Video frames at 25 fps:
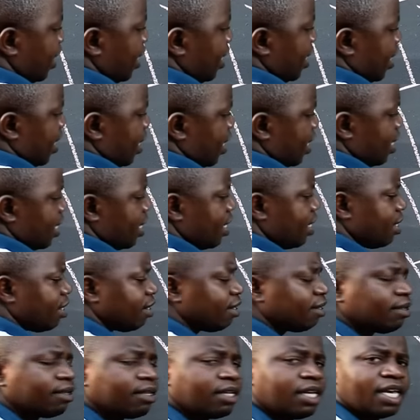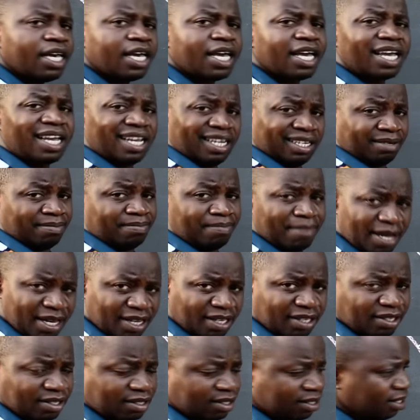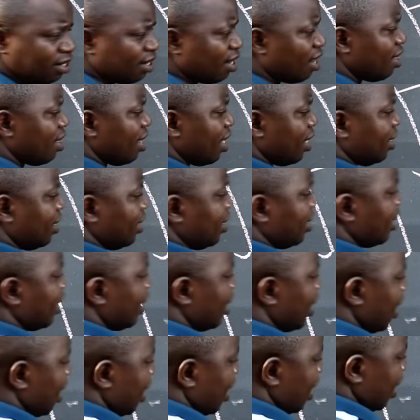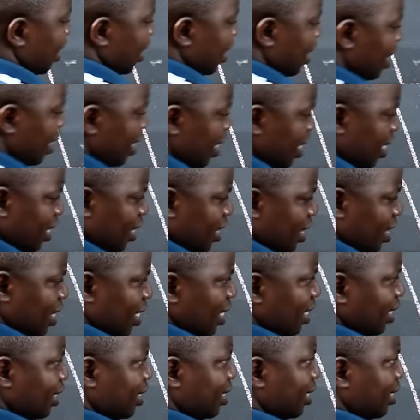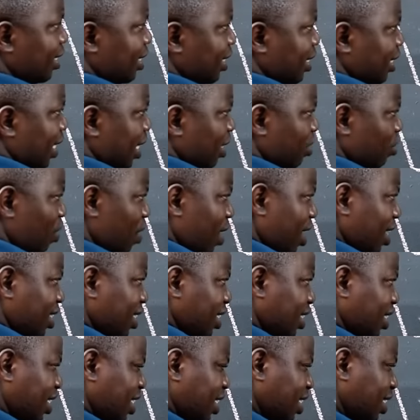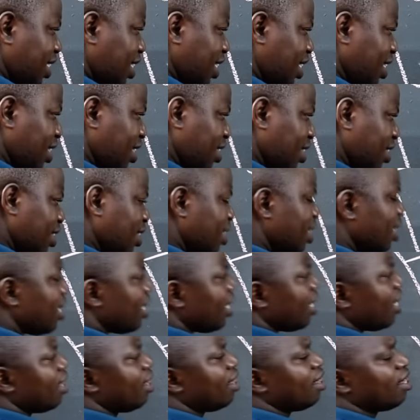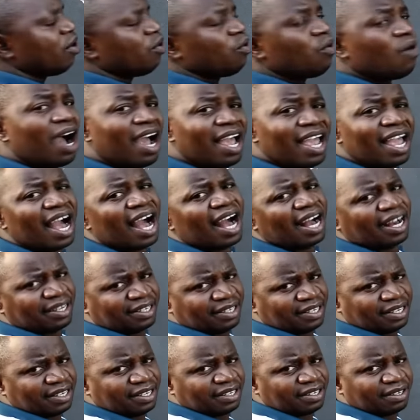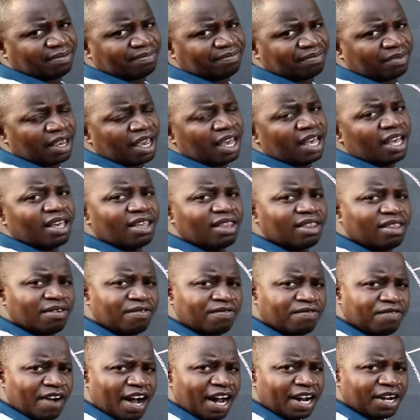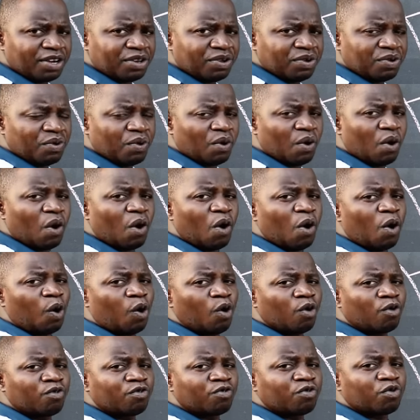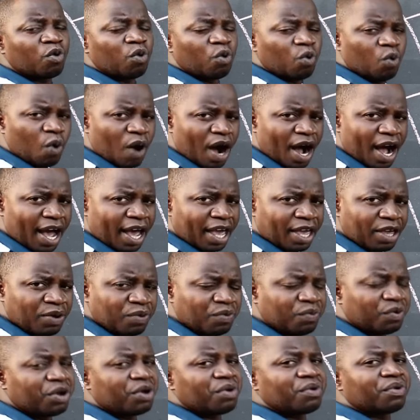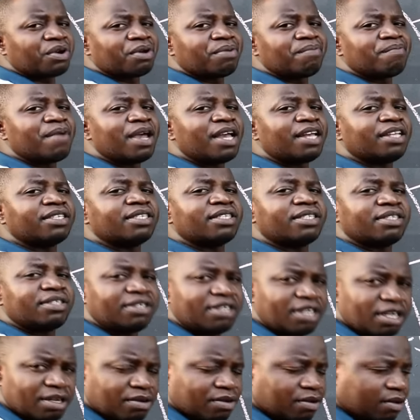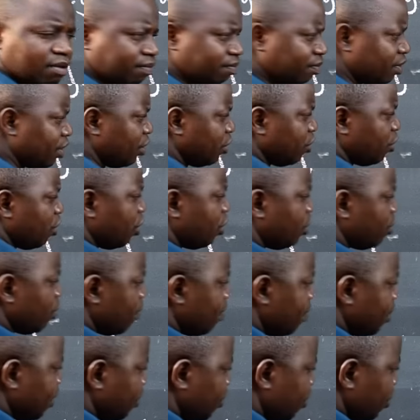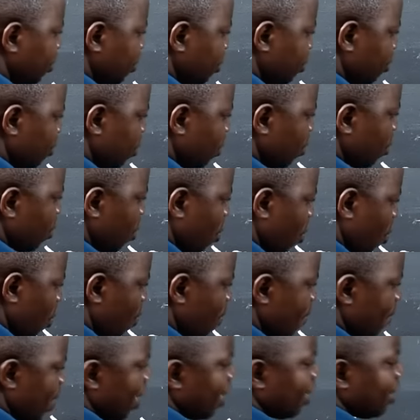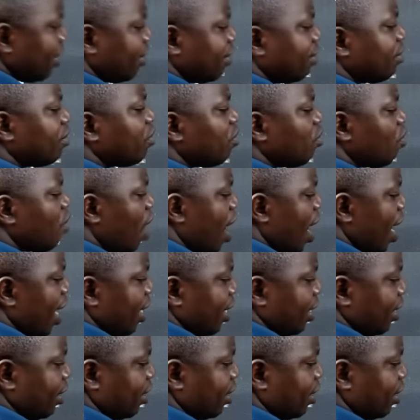E, it means that in this, as long as it is in the y-axis, the value of y will remain 0. So it will be 0, y.